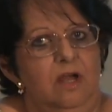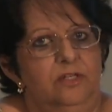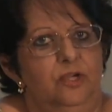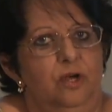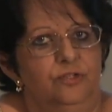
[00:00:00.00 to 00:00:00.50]

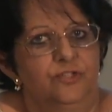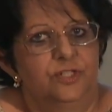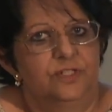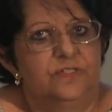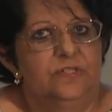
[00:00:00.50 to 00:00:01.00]

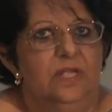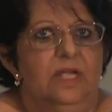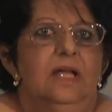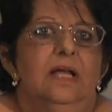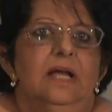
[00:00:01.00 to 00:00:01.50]
archaeologists
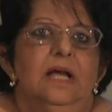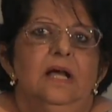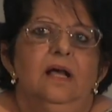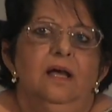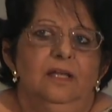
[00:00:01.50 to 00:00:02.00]

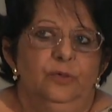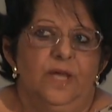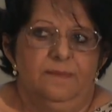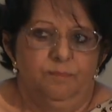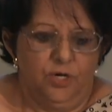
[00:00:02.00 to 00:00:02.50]

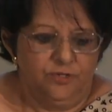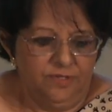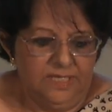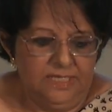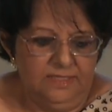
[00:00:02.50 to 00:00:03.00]
look at
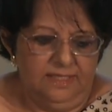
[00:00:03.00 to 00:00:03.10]
pottery.